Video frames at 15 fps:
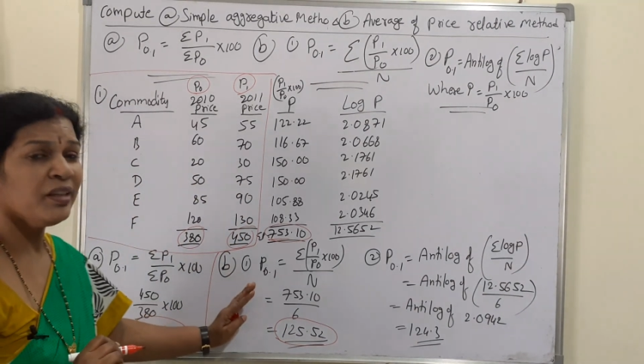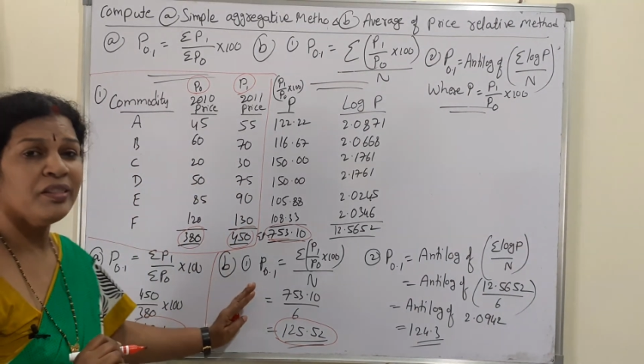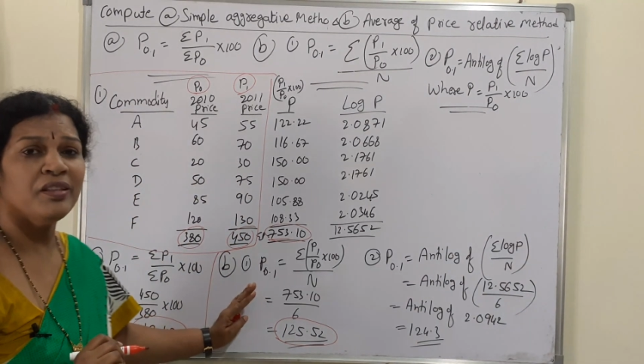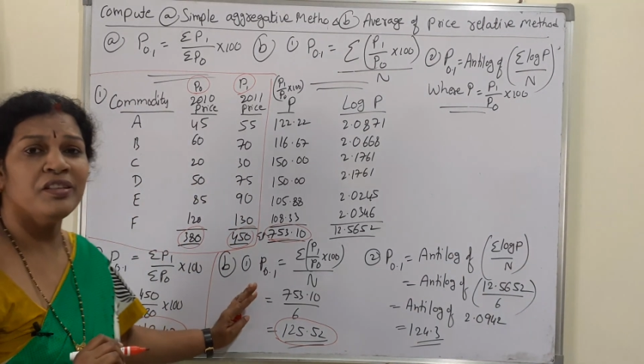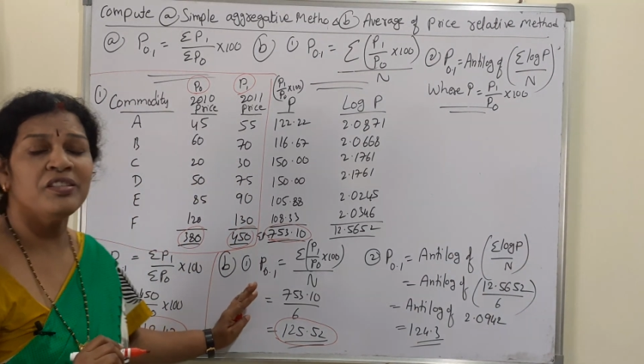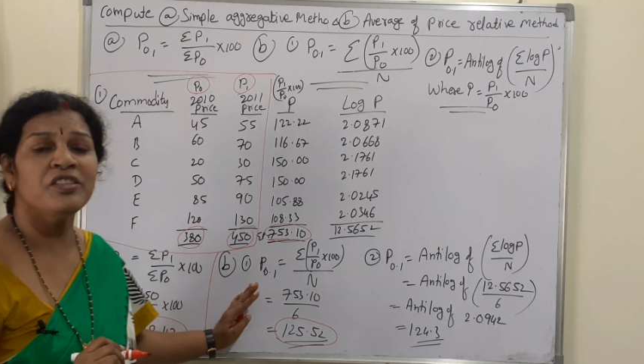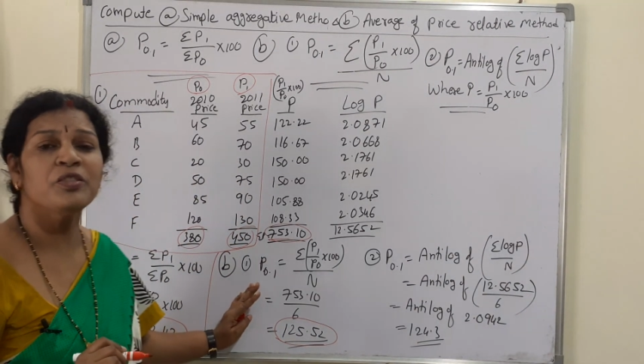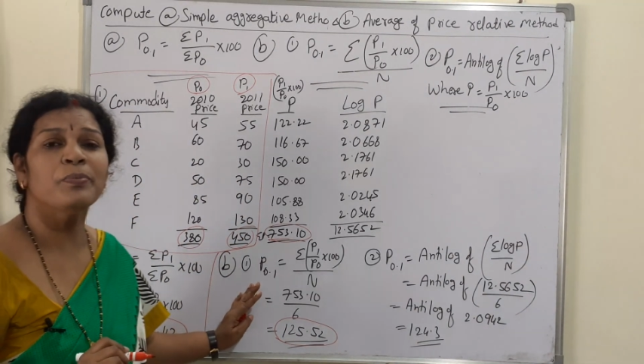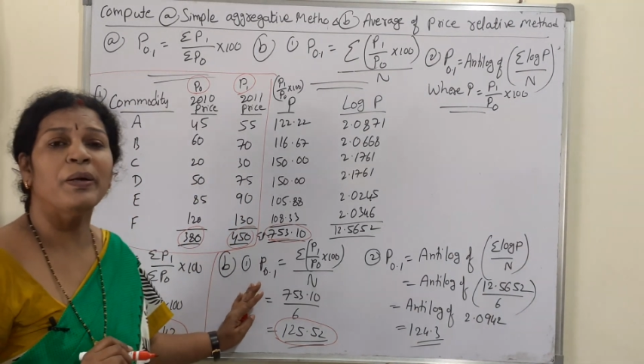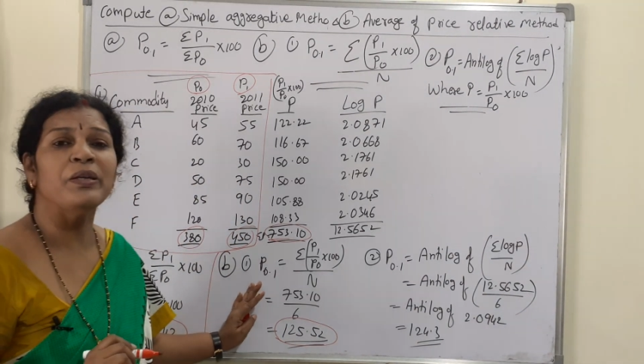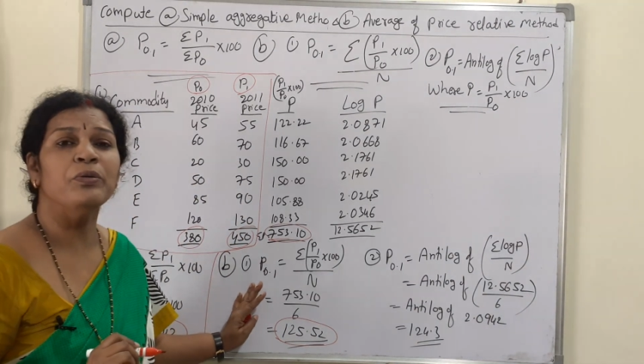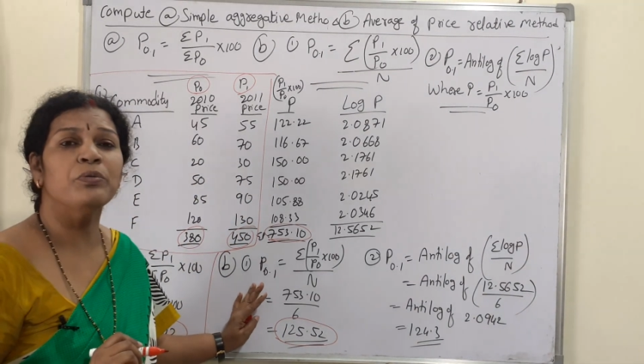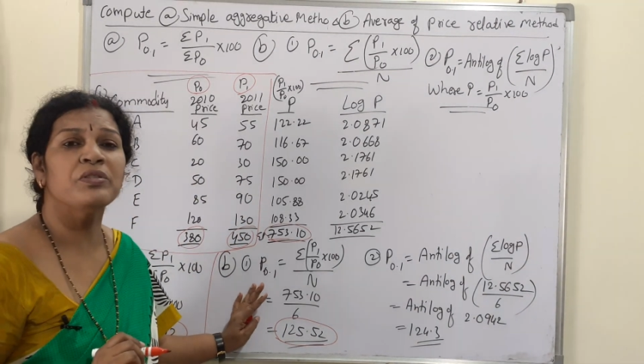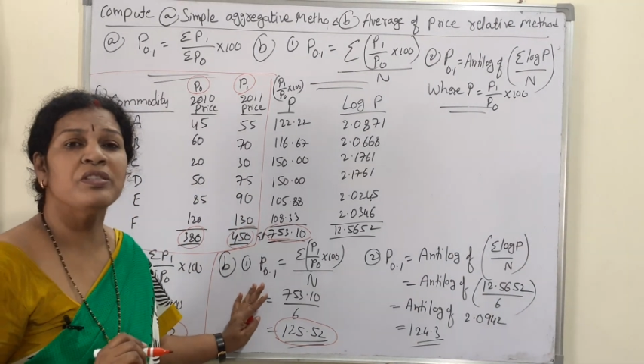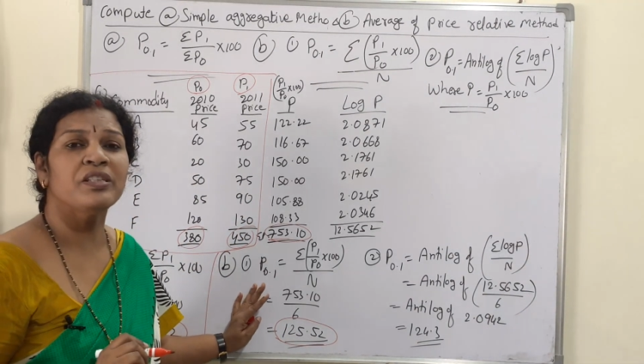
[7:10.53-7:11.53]
This is by
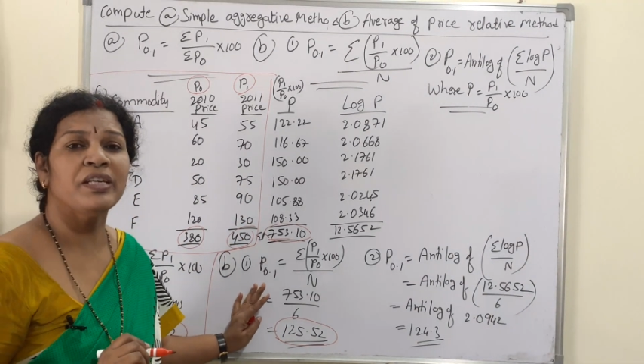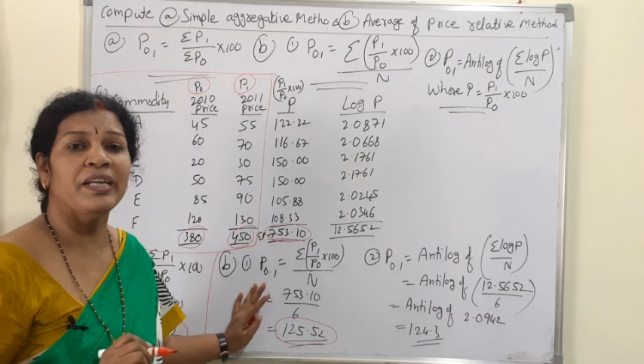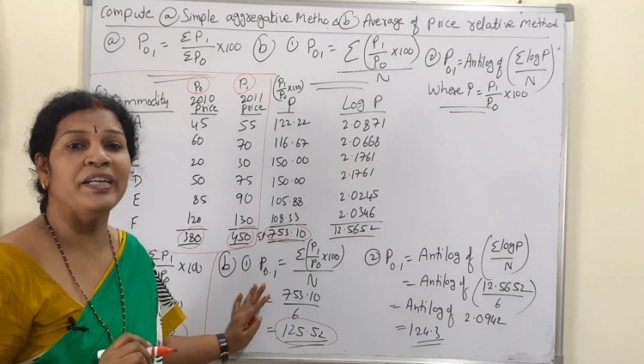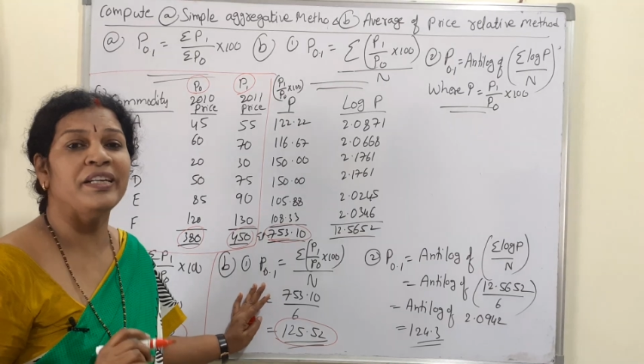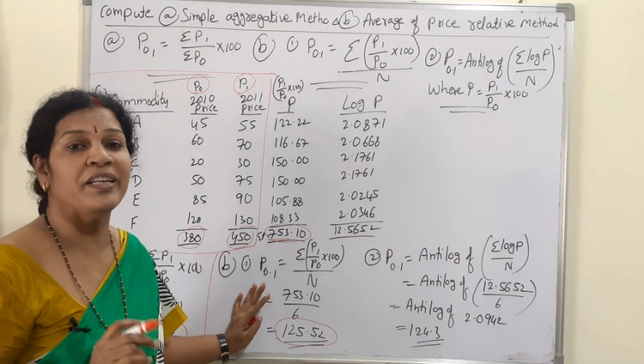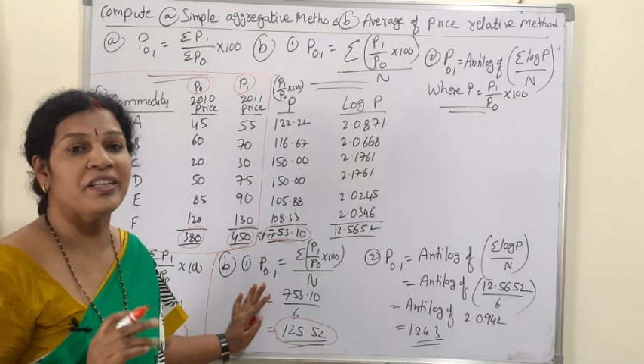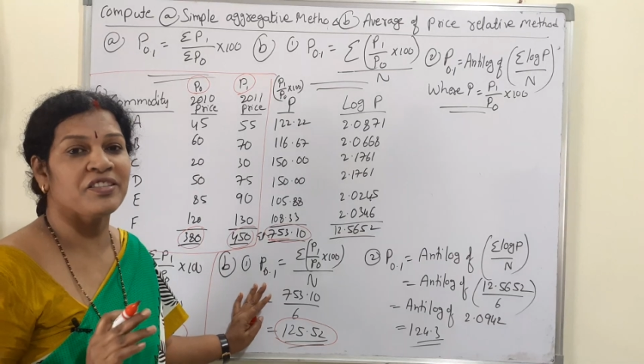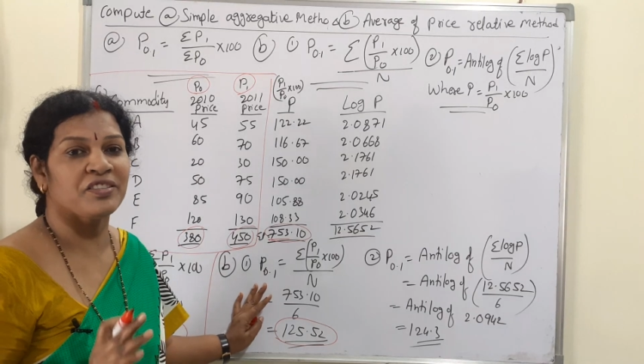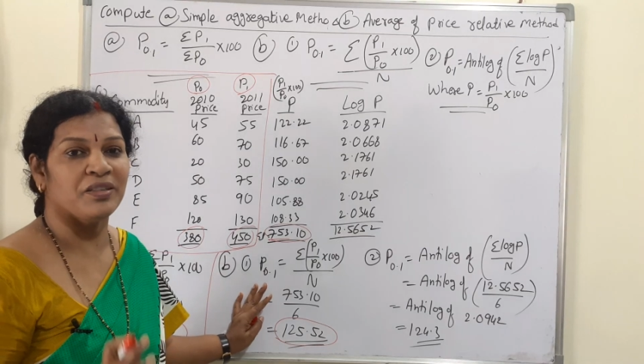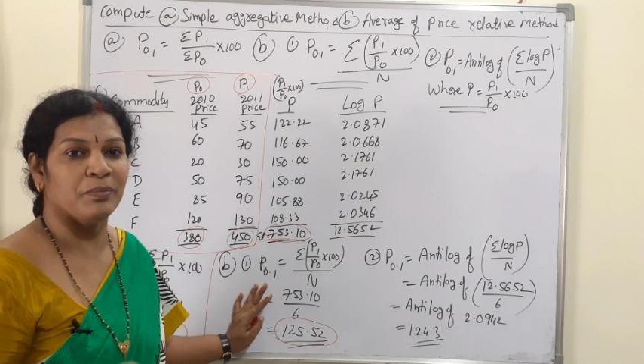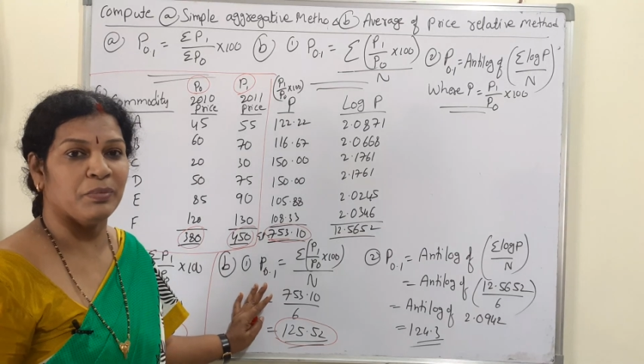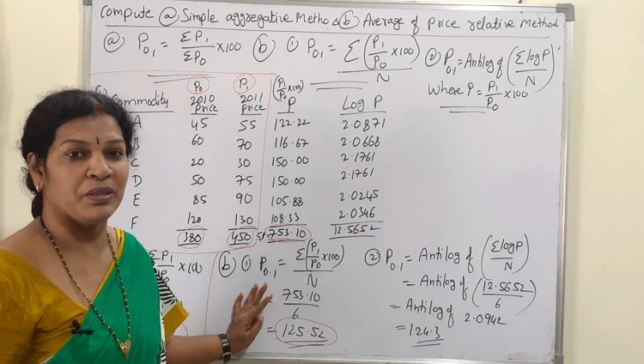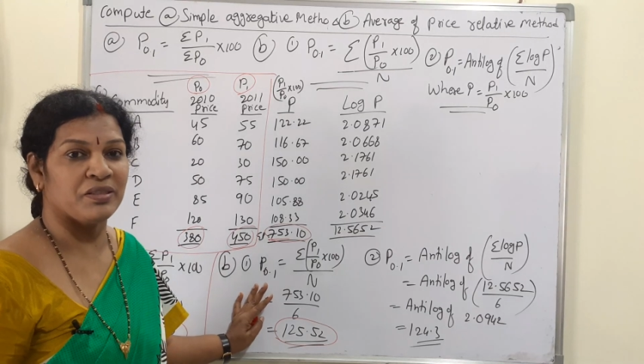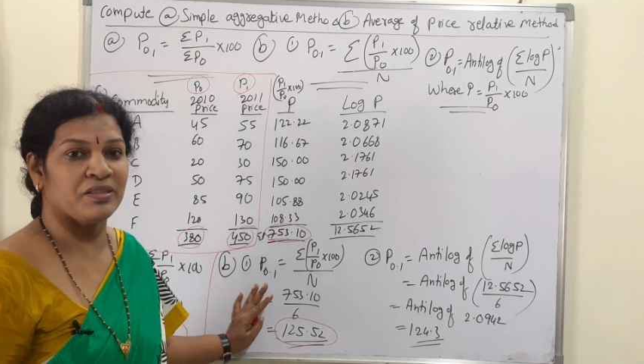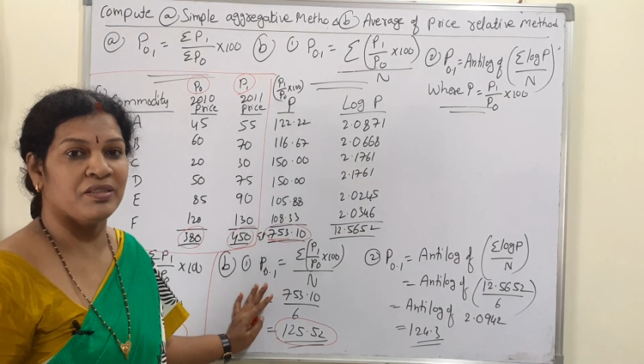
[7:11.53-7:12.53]
using index
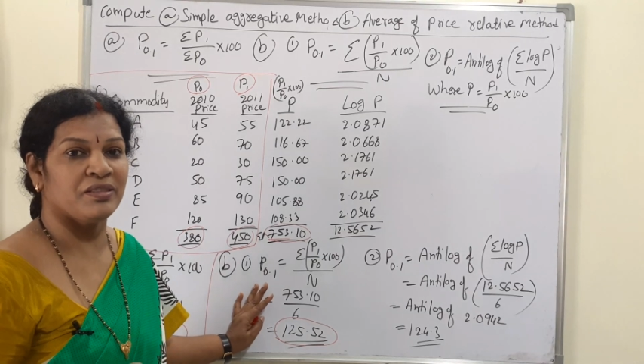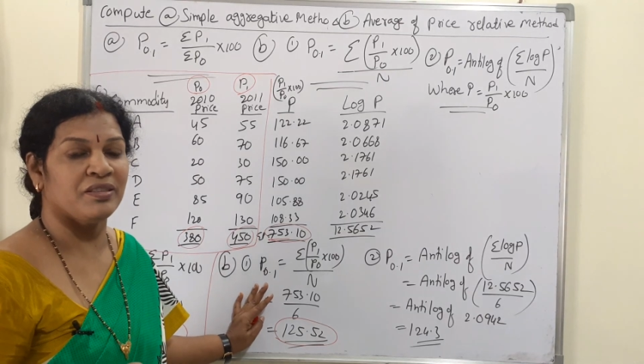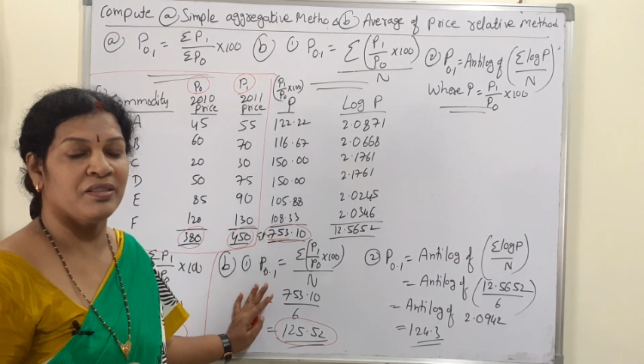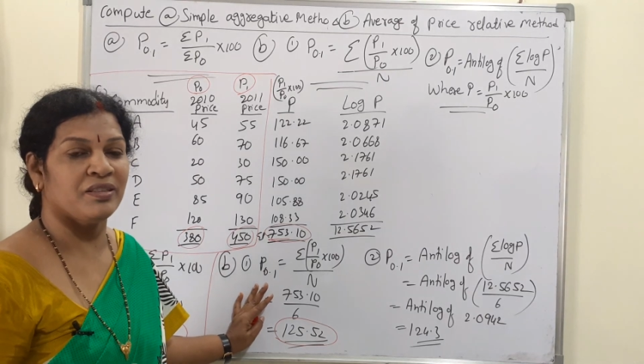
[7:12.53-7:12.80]
numbers.